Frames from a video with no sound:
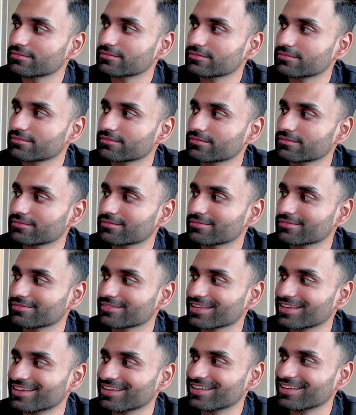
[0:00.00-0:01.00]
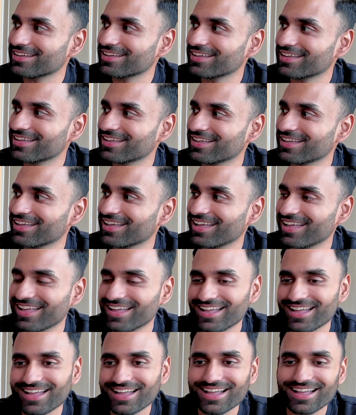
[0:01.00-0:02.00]

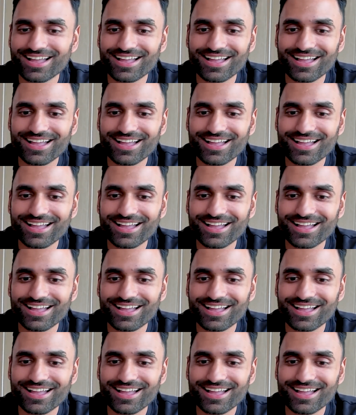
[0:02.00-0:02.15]
(silent)